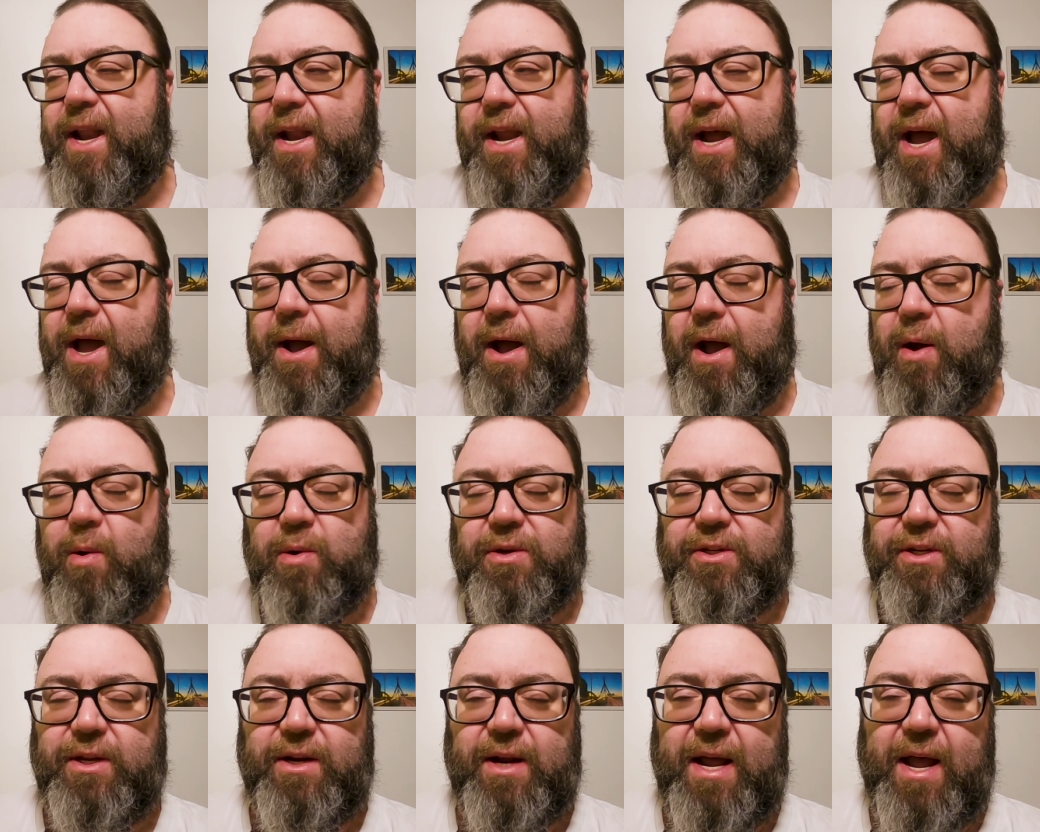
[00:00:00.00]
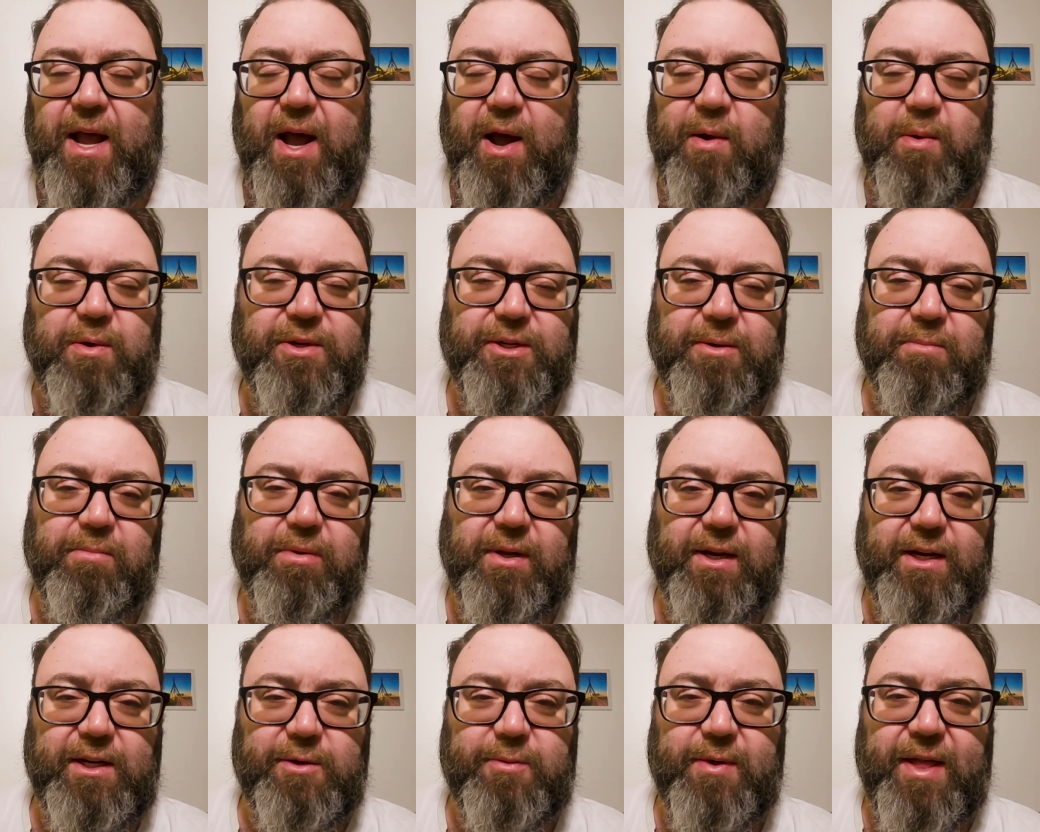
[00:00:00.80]
I
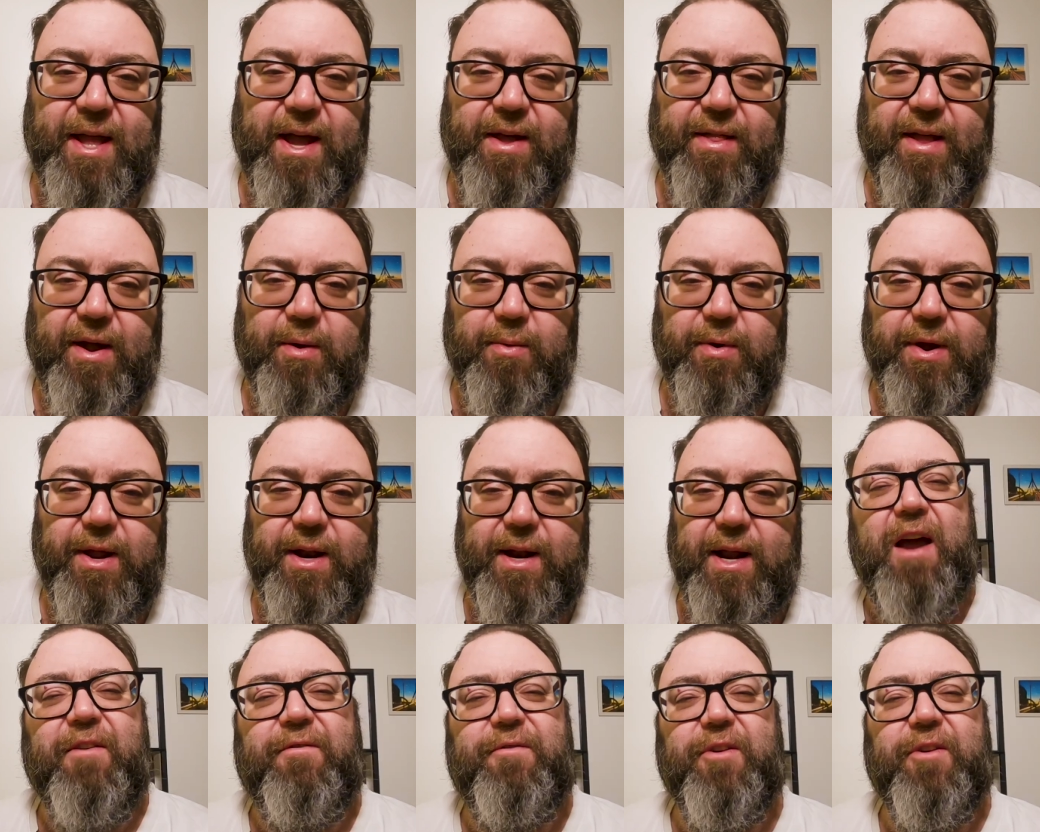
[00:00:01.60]
wasn't pleased with how that went.